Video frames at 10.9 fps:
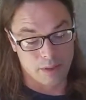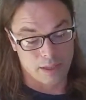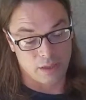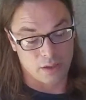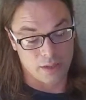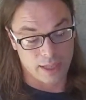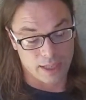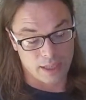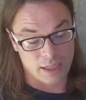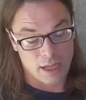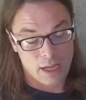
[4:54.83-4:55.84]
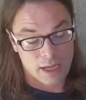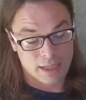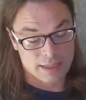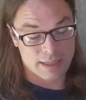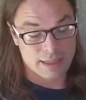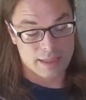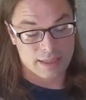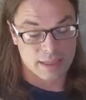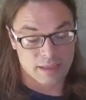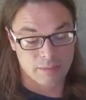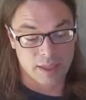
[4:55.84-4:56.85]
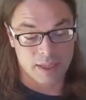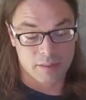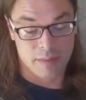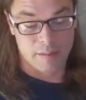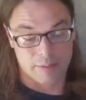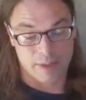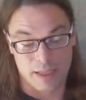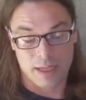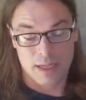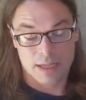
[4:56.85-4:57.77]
in learning consists in community memory,